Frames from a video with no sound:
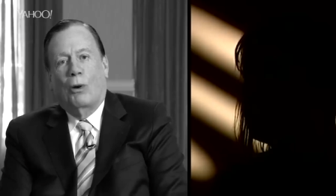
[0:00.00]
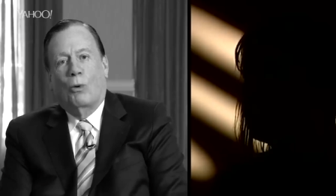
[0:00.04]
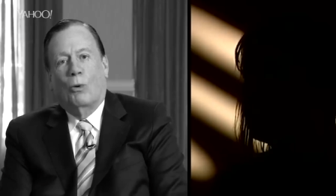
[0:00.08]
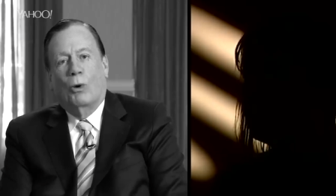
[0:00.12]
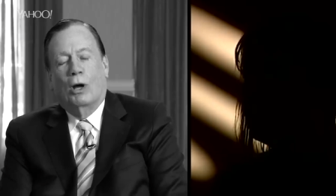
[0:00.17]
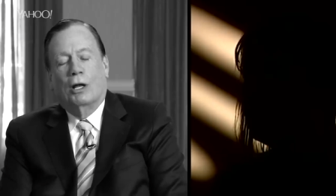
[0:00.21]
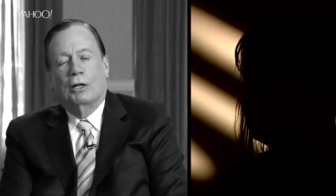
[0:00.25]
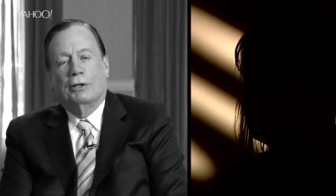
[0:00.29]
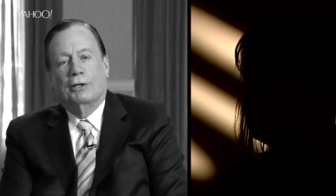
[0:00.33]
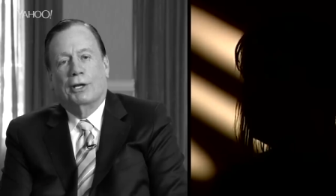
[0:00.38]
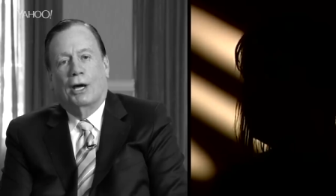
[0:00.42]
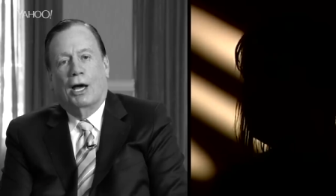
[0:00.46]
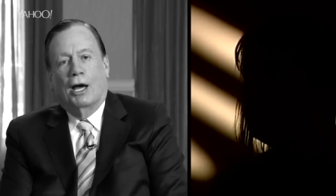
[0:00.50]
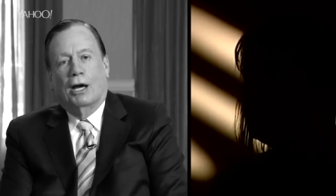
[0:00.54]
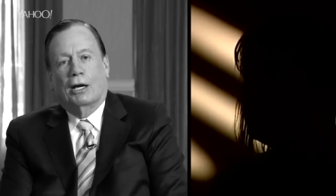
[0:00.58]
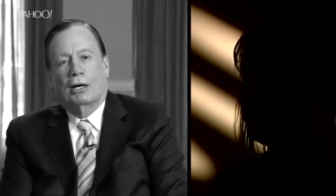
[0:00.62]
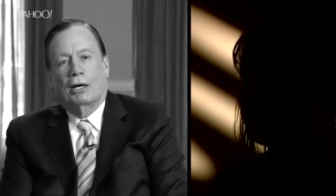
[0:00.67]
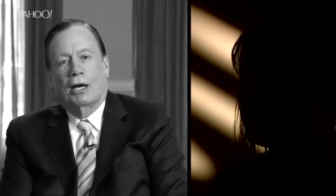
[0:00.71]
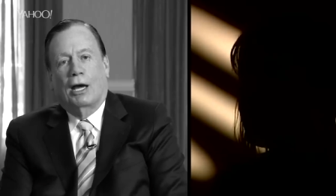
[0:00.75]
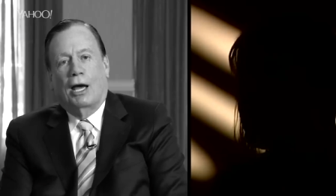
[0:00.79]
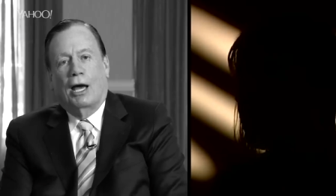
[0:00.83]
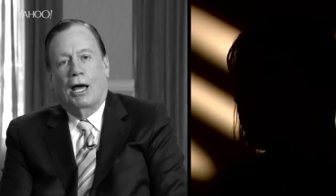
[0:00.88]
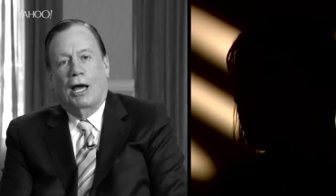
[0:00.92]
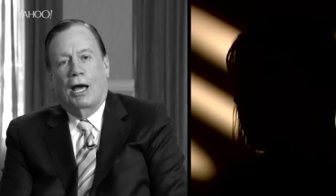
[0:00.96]
Well,
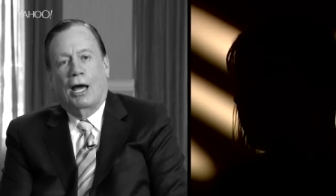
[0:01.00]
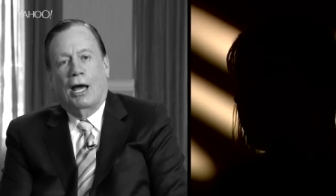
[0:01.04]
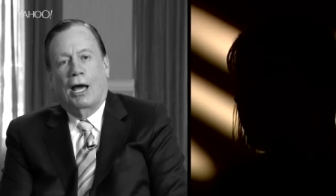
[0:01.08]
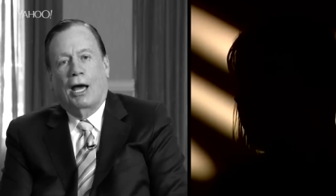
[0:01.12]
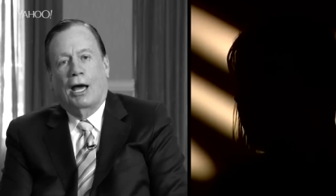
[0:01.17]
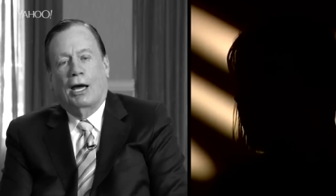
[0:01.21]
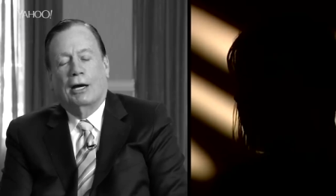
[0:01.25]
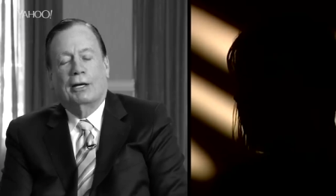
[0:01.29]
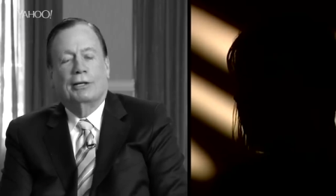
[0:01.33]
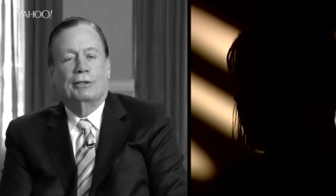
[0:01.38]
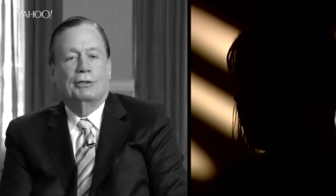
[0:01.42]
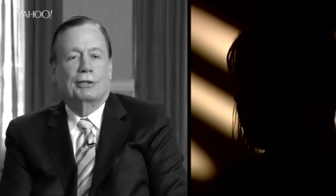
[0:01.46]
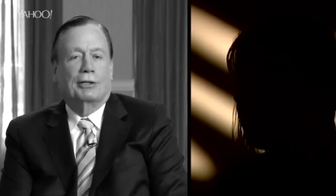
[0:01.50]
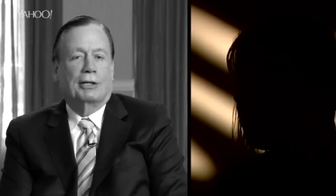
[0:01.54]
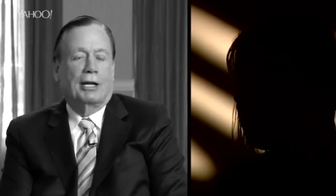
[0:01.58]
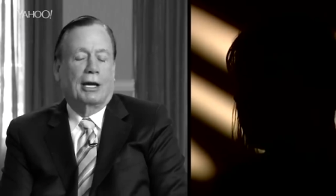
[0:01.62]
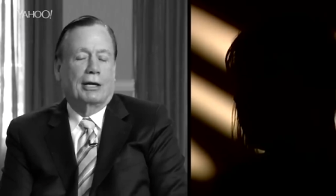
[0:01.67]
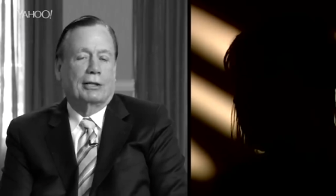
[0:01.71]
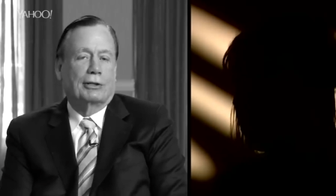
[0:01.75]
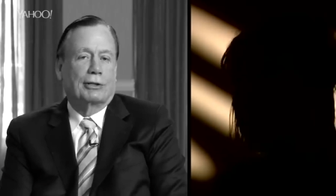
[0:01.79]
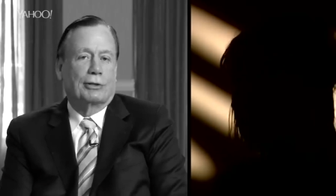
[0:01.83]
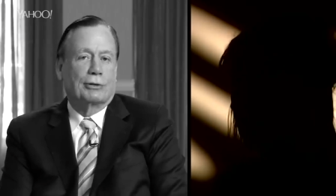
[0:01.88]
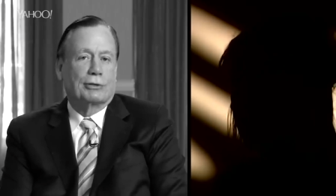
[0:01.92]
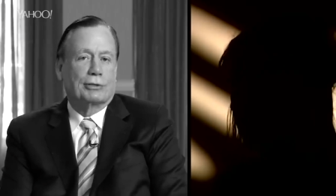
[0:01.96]
Doc, how did you
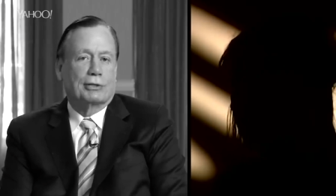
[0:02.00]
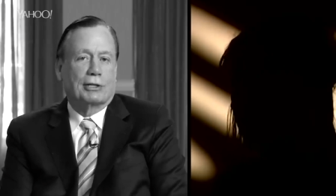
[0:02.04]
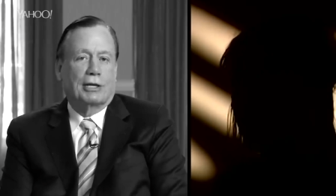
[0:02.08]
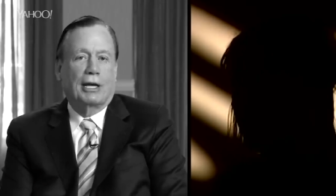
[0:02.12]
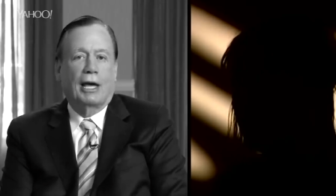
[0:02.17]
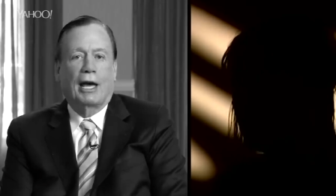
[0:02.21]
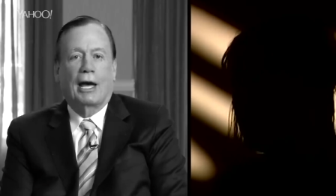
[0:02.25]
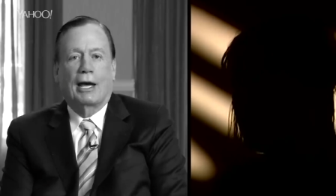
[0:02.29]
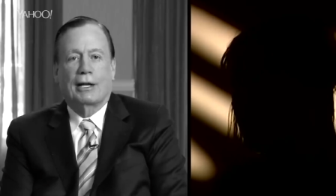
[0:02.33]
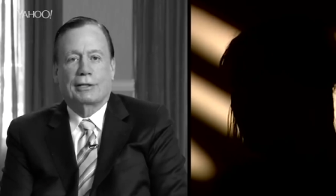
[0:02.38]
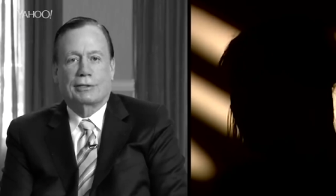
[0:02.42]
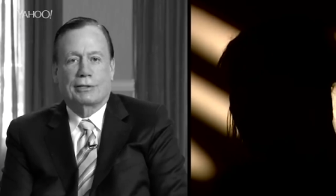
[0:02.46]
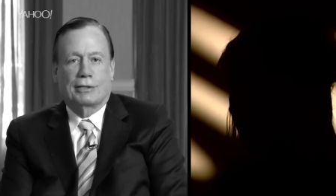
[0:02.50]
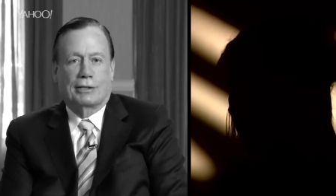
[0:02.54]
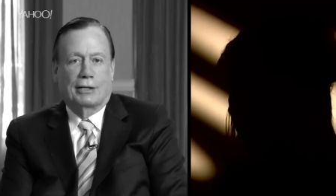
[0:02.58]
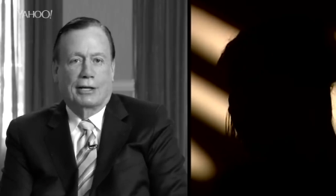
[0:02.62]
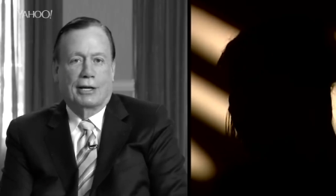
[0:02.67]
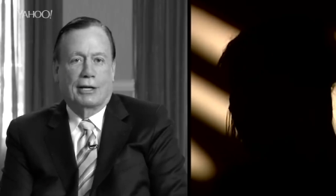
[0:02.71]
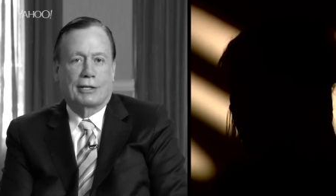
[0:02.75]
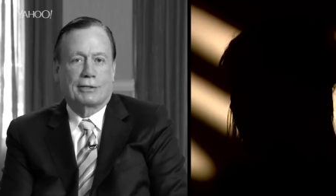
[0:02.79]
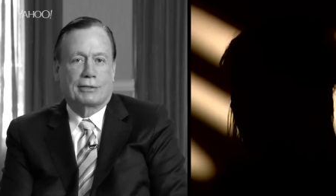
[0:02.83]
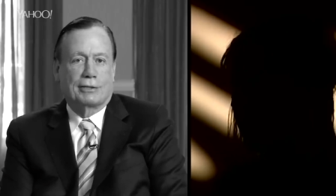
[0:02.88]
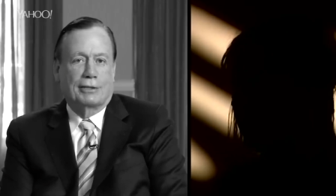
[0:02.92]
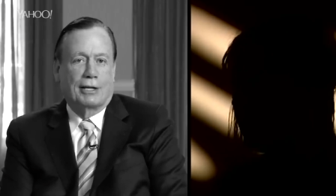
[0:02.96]
like those cats
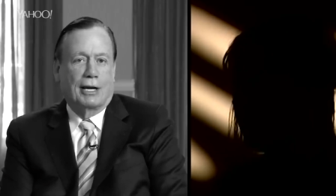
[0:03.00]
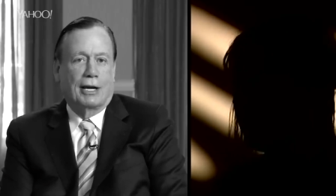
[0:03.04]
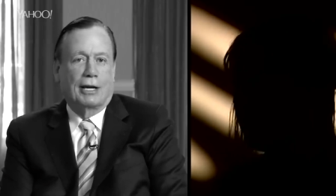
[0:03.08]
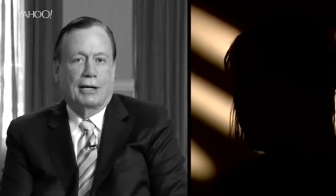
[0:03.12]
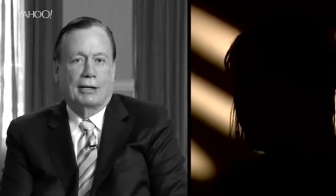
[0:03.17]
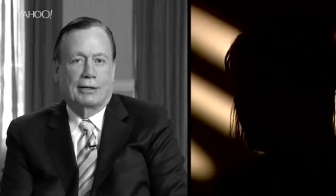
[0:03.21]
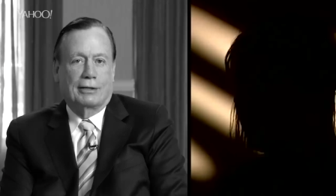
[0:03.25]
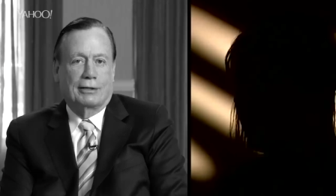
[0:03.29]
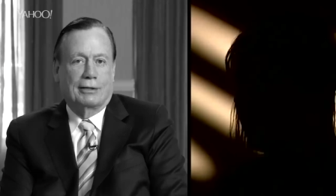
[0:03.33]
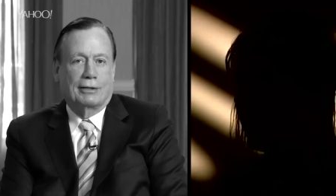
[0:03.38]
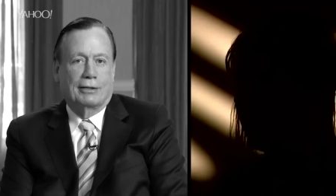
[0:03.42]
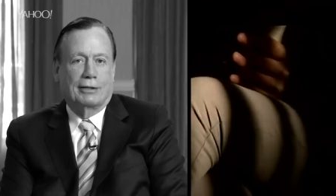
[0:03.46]
last night?